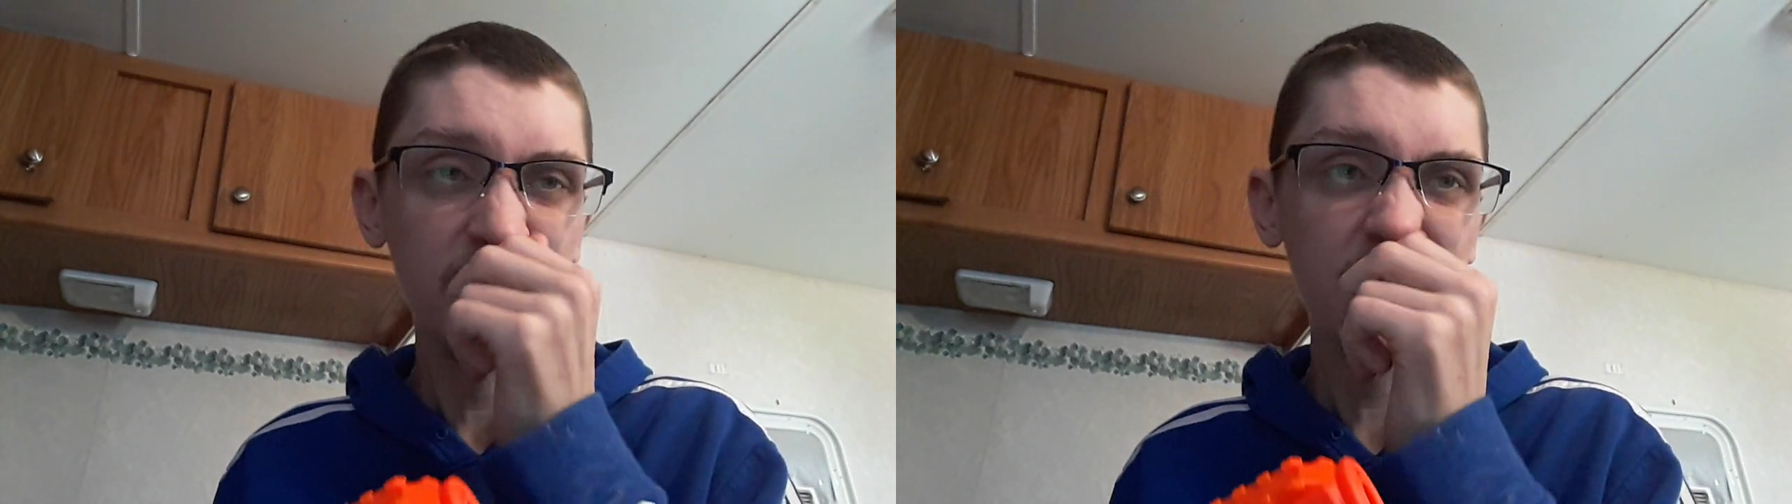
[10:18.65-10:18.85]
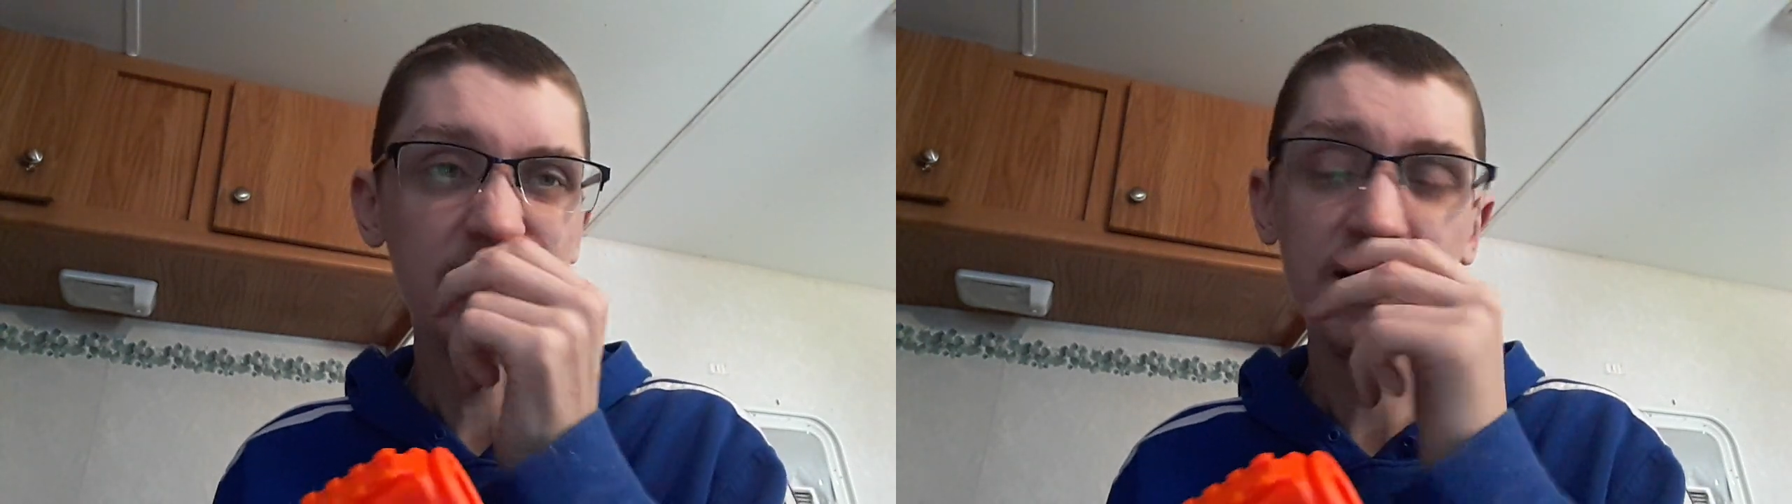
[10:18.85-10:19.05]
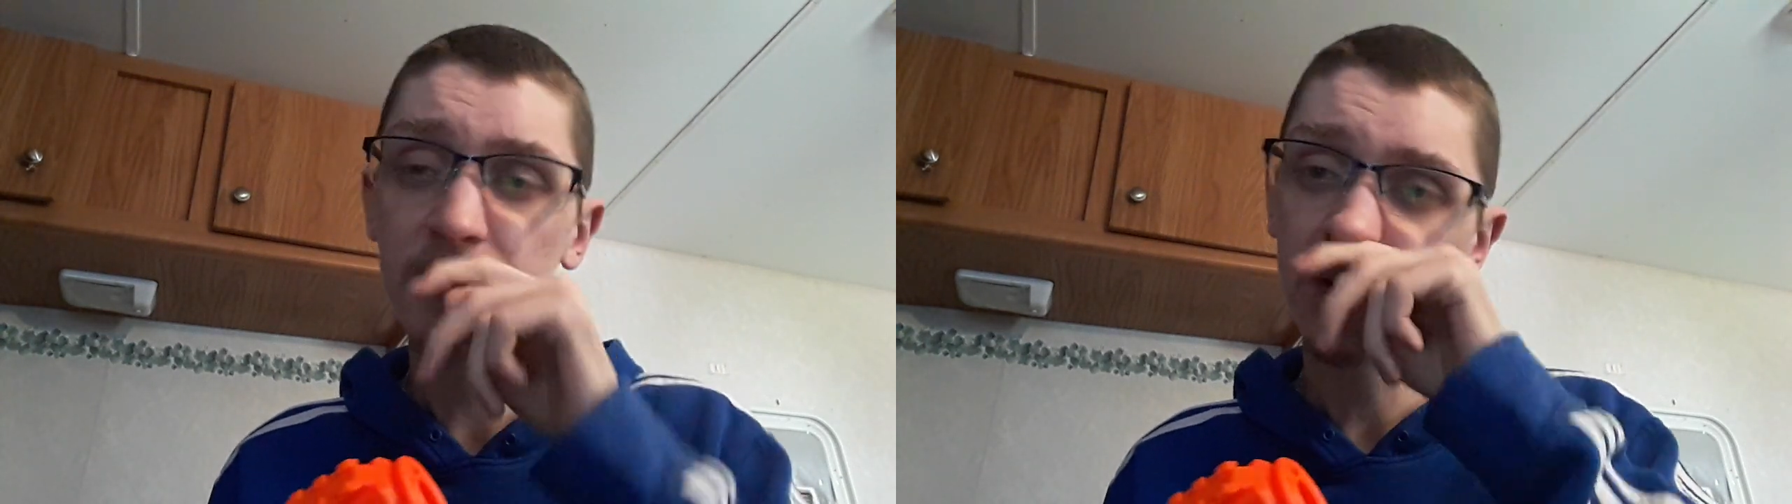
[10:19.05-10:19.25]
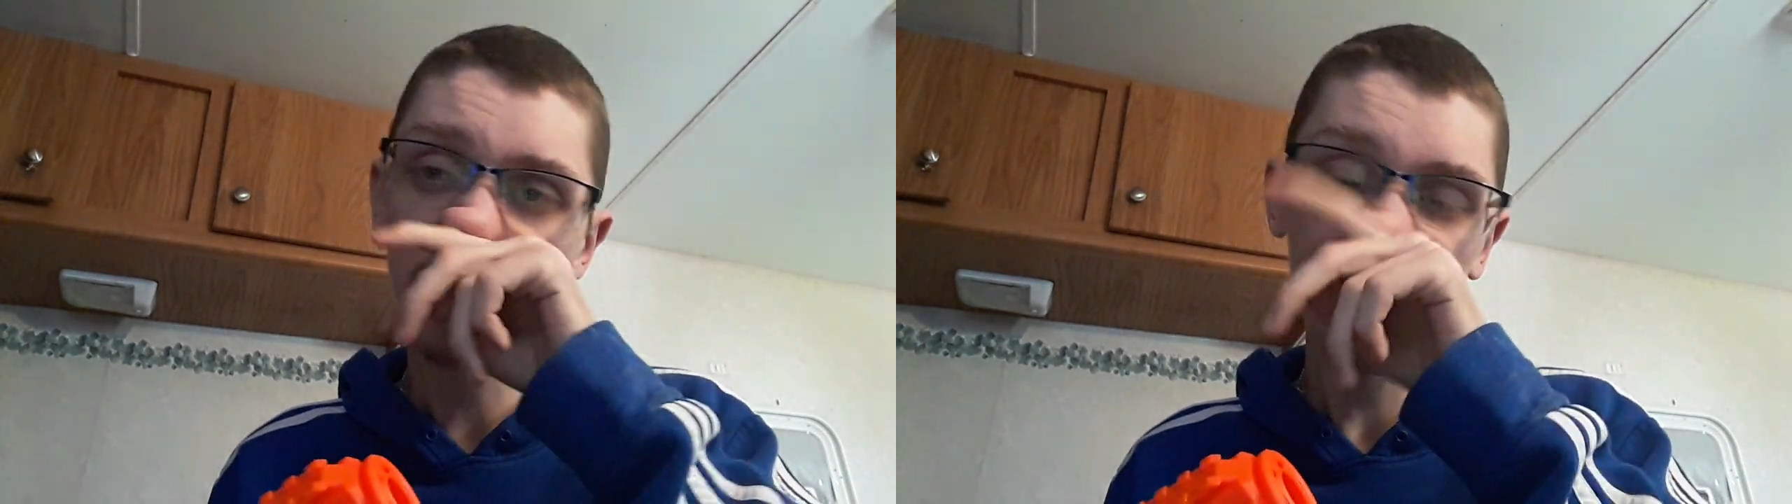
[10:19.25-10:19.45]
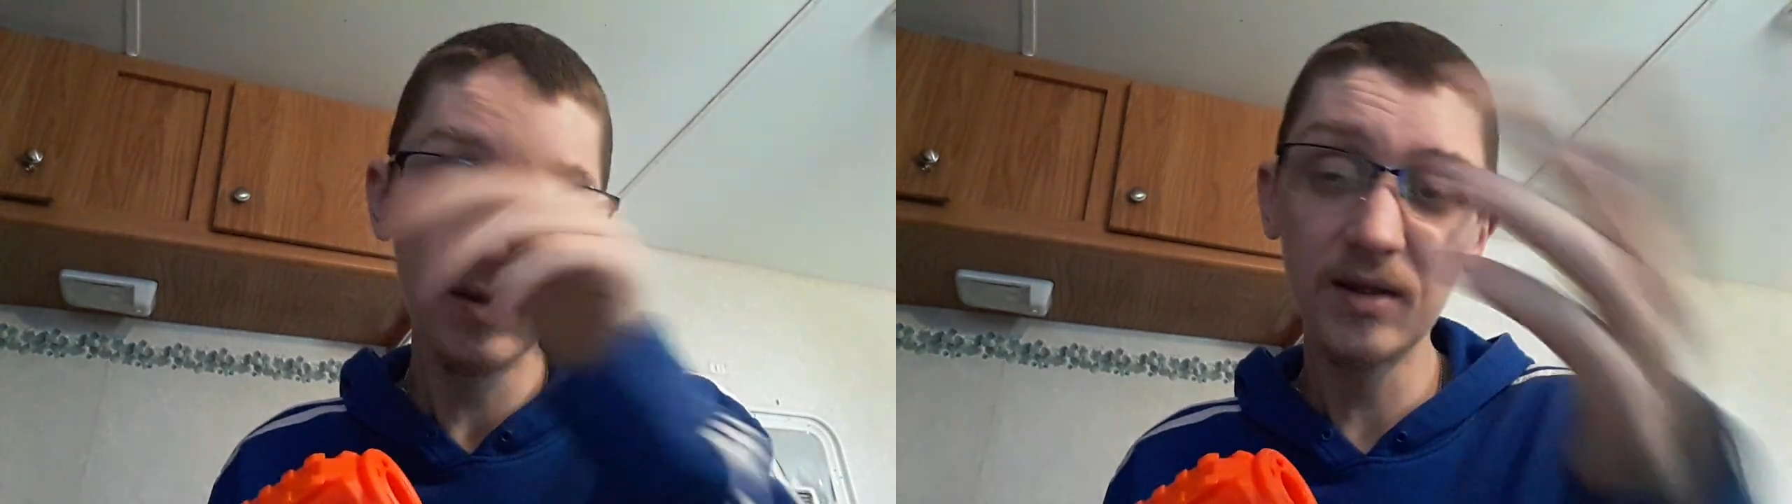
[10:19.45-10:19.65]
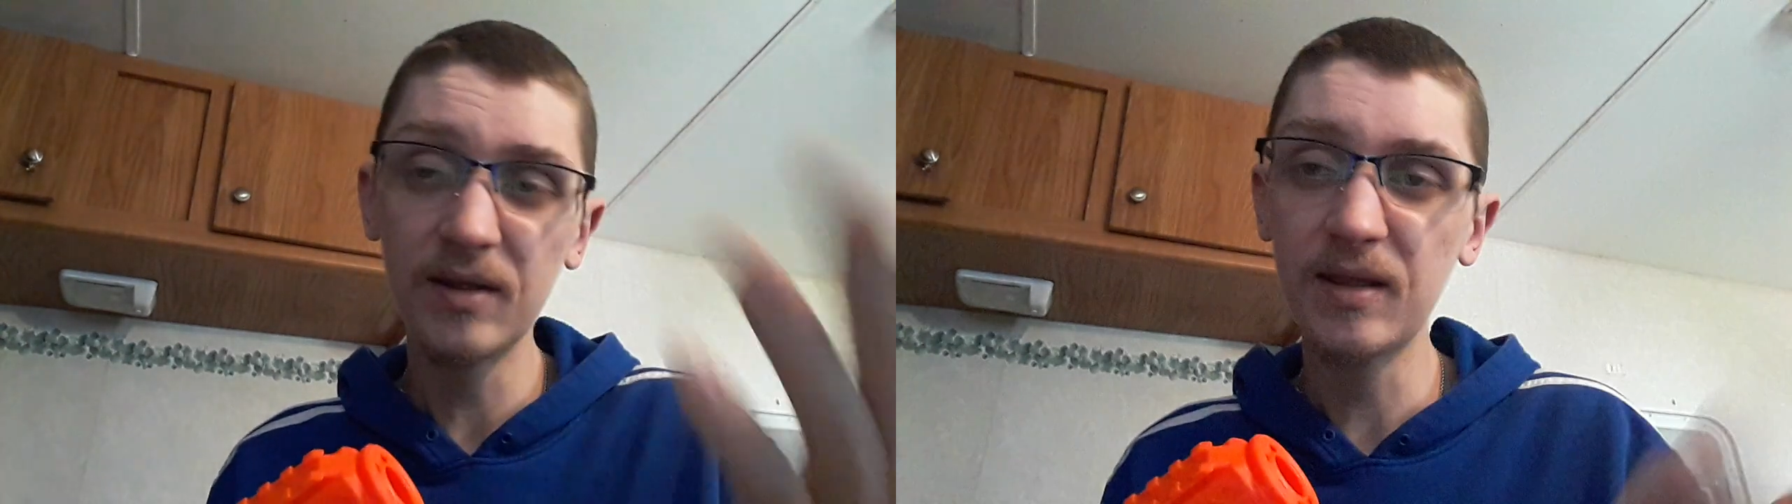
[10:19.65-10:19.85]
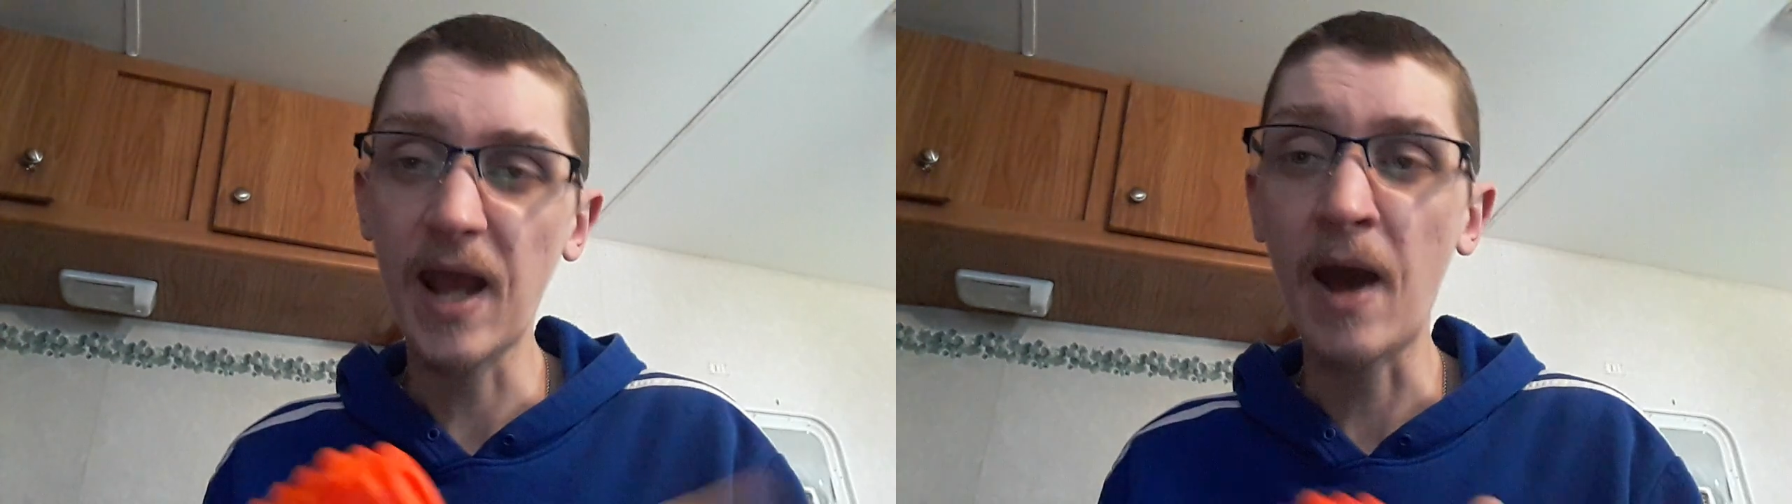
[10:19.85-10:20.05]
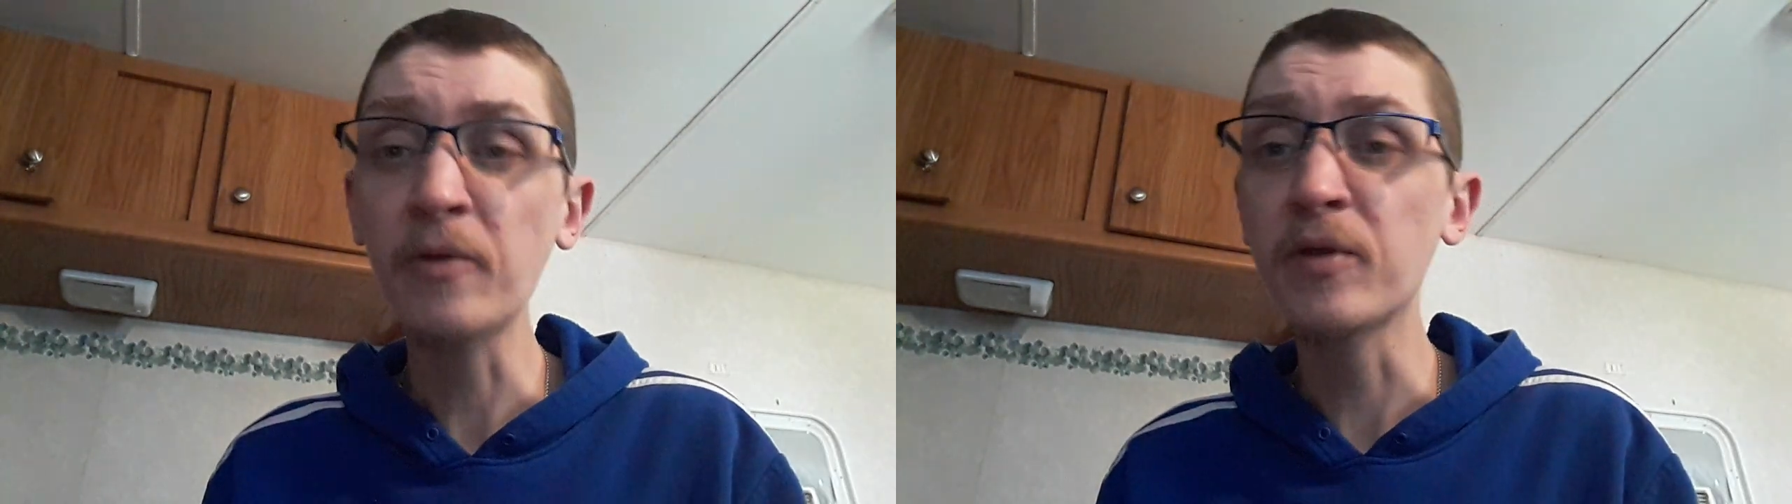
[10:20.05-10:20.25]
it's
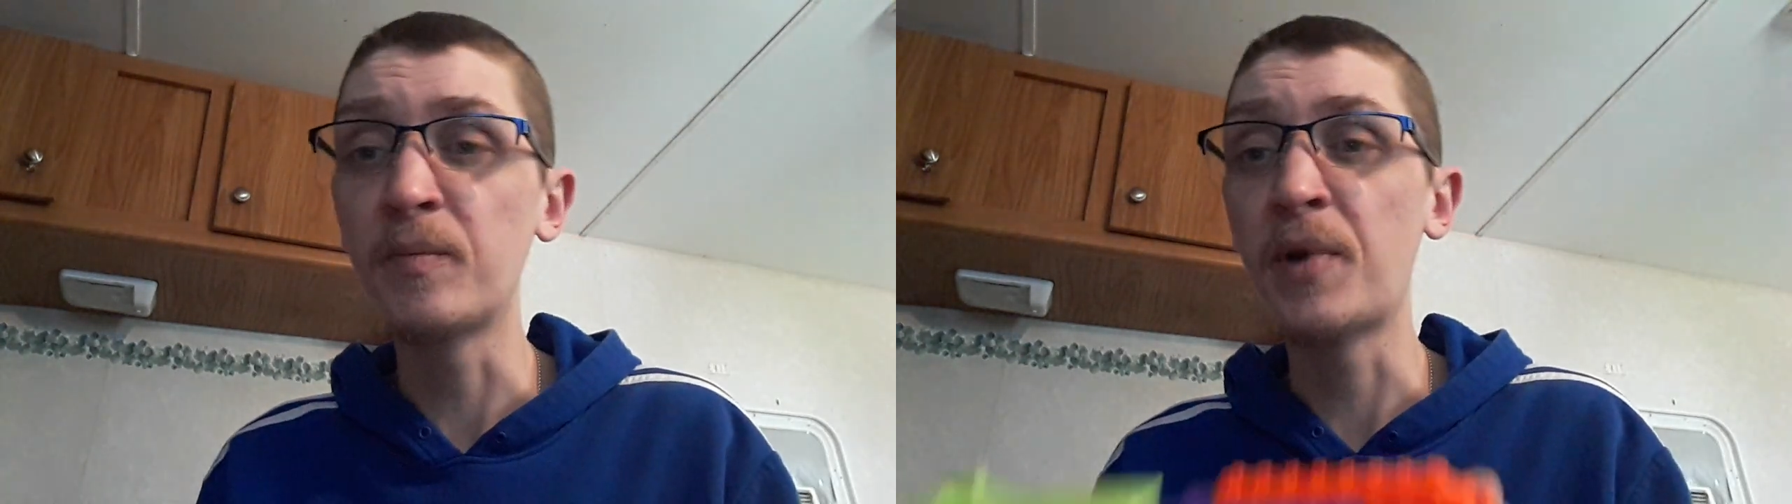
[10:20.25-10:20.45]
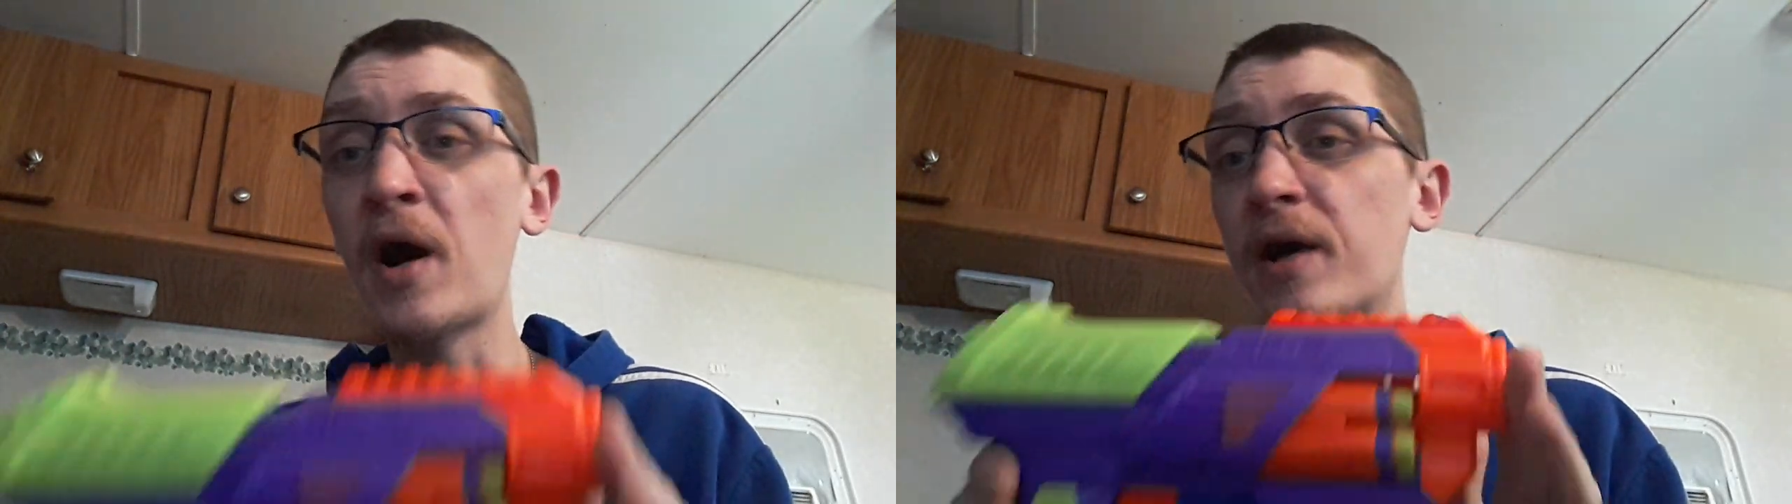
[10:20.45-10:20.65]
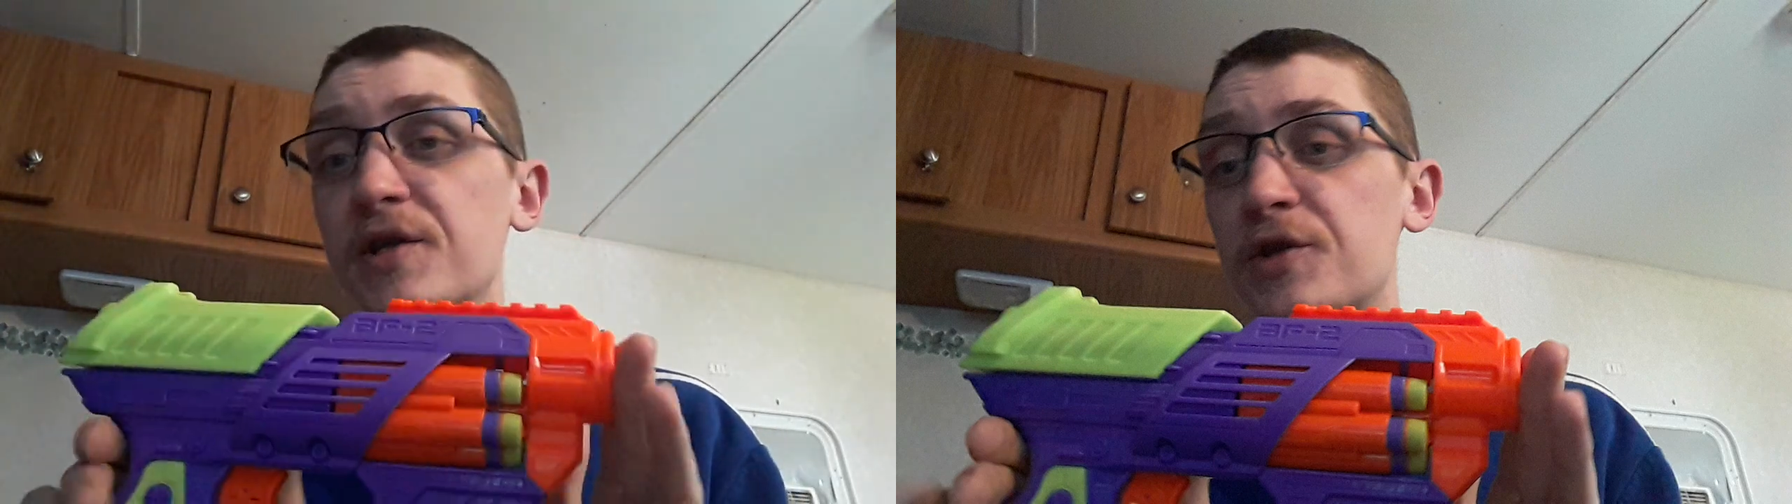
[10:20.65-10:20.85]
out of the box.